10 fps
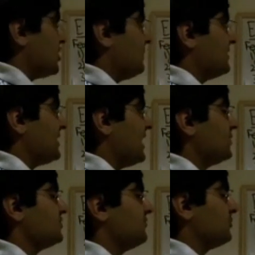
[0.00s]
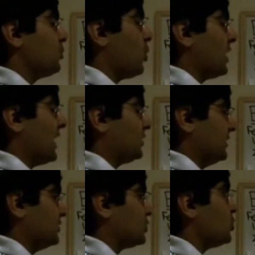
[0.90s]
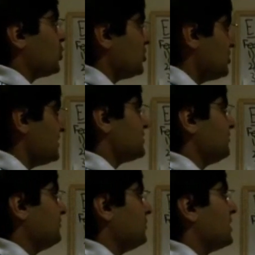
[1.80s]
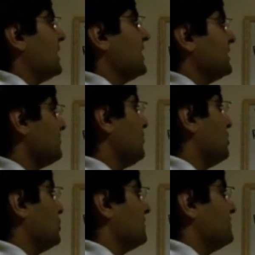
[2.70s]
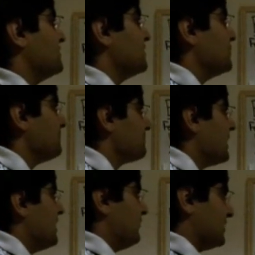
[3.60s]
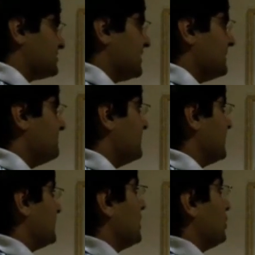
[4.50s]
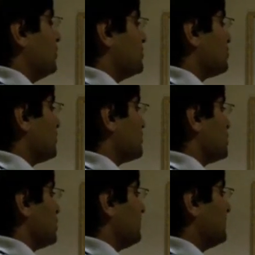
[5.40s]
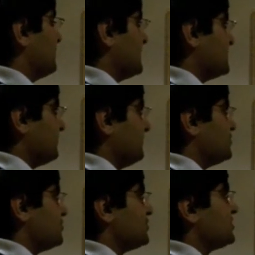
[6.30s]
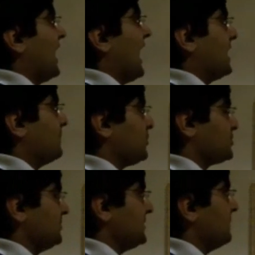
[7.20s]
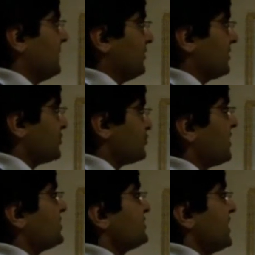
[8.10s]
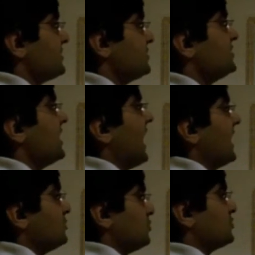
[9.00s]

talk about how to calculate the coordinates of foci in the following video. For the time being, we just want to go over the basic features and possibly compare and contrast standard and